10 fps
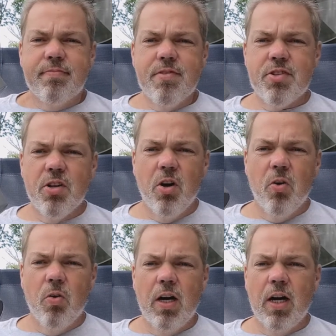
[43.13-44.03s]

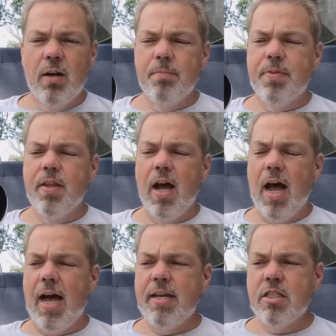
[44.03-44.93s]
So
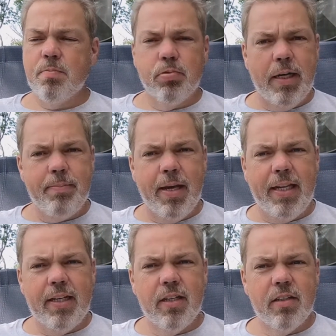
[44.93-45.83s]
I spray
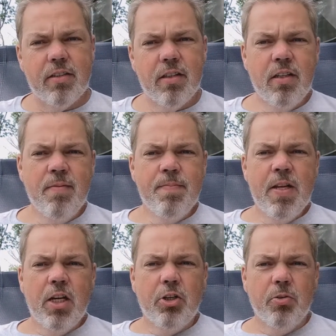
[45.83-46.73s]
painted it
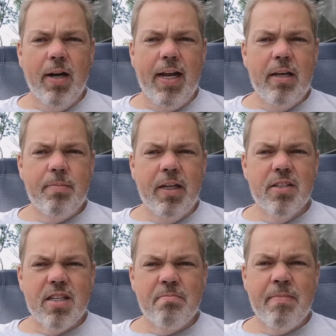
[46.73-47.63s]
gray
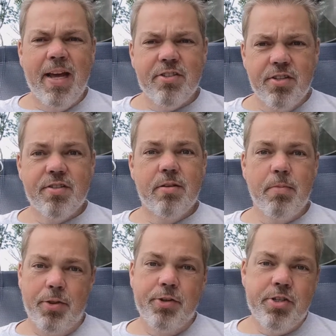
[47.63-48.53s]
because it matches the
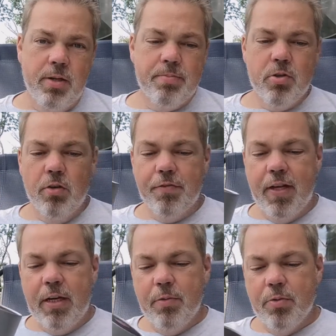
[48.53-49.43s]
mothership. So if
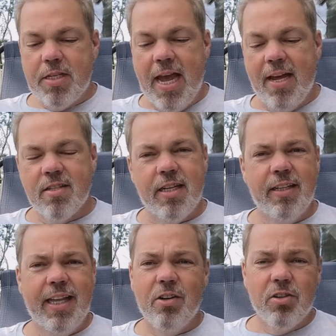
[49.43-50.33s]
anyone was
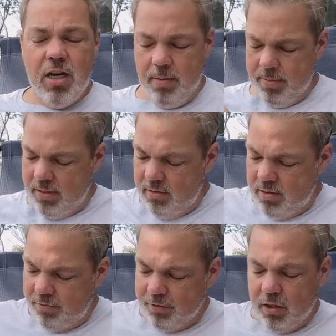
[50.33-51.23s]
asking, they don't come in
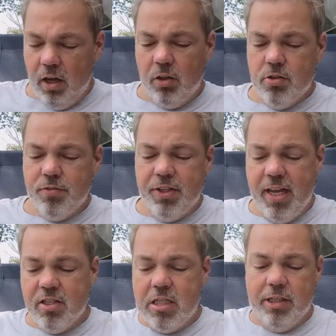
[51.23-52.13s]
different colors for
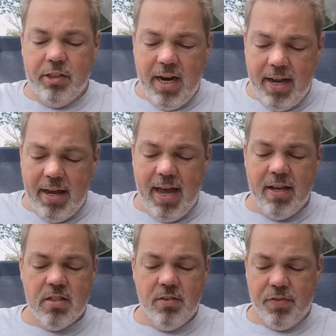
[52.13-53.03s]
the exterior
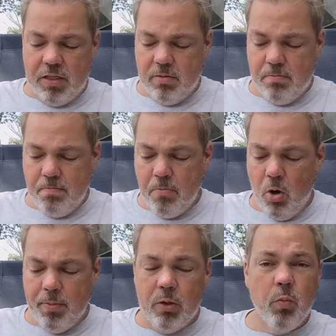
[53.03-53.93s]
as of the
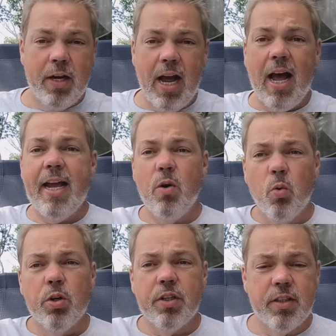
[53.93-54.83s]
moment when I
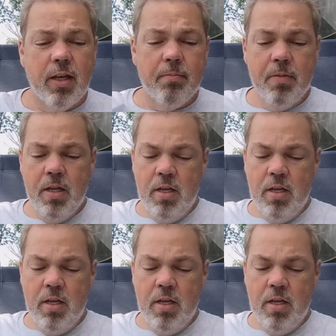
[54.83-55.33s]
ordered them.